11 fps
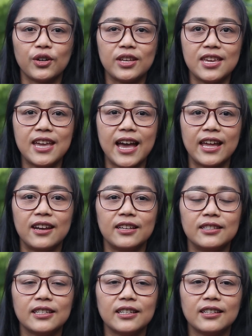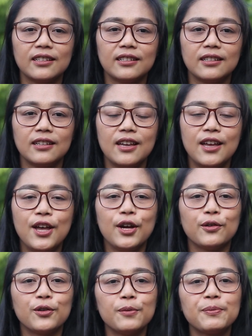he added.
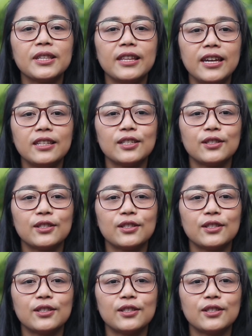Groups linked